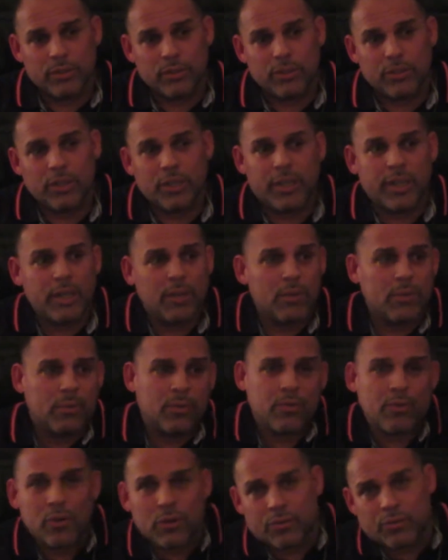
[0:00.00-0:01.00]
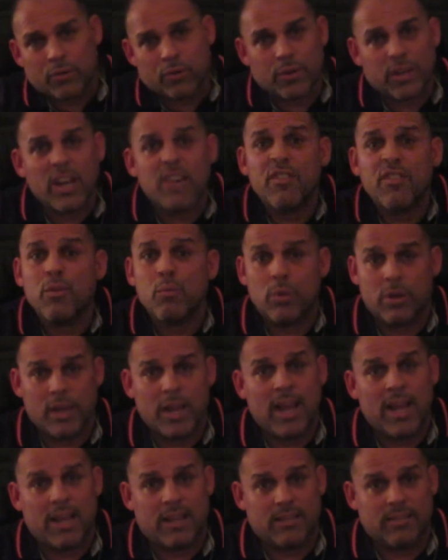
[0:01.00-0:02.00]
The kill cross court everyone
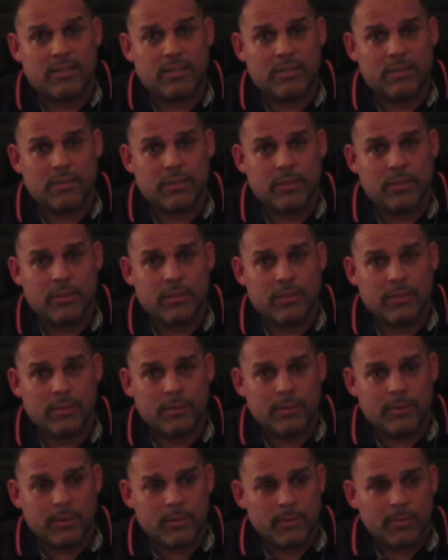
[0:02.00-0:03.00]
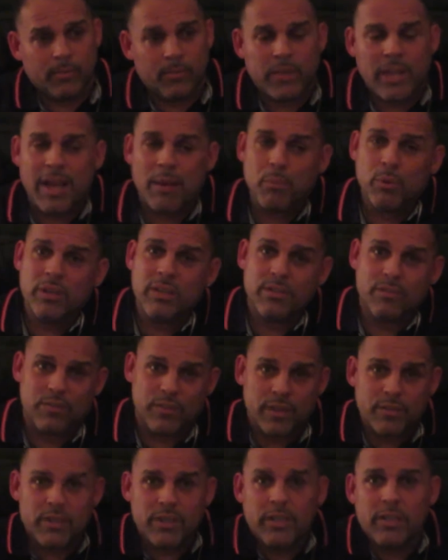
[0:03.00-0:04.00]
has. That one is
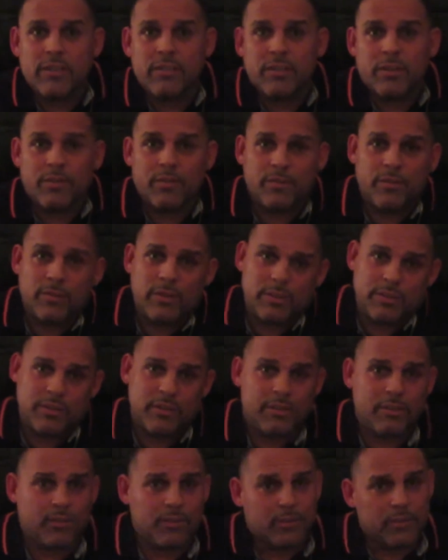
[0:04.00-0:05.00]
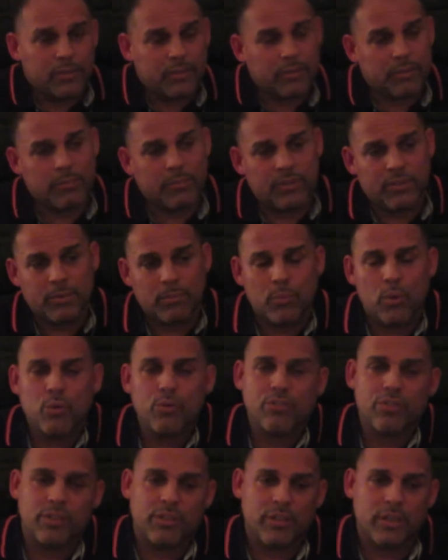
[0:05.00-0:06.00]
very easy. It's easy. It's a
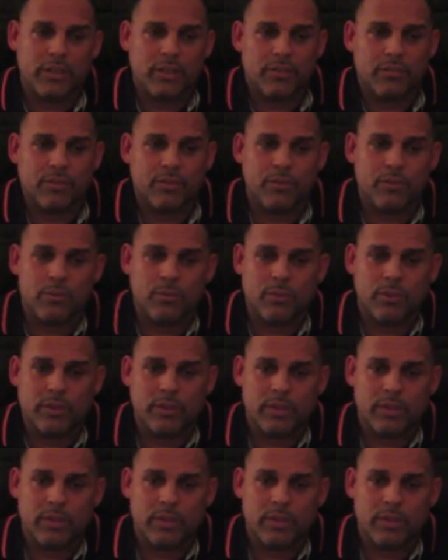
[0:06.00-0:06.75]
motion thing. It's a footwork